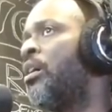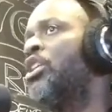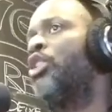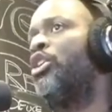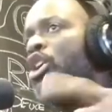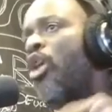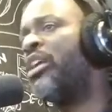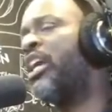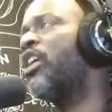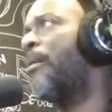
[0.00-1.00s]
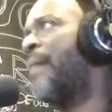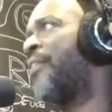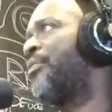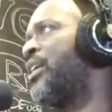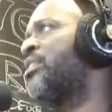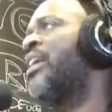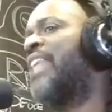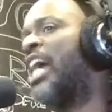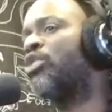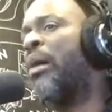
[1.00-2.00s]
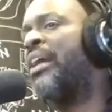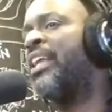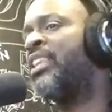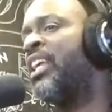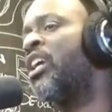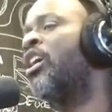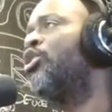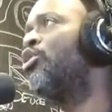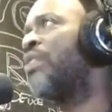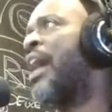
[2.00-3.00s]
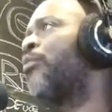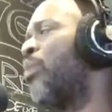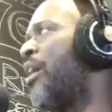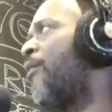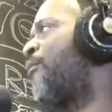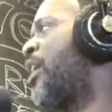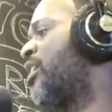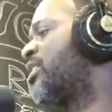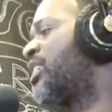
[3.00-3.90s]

So you don't hear about this. That's why they think you got welfare.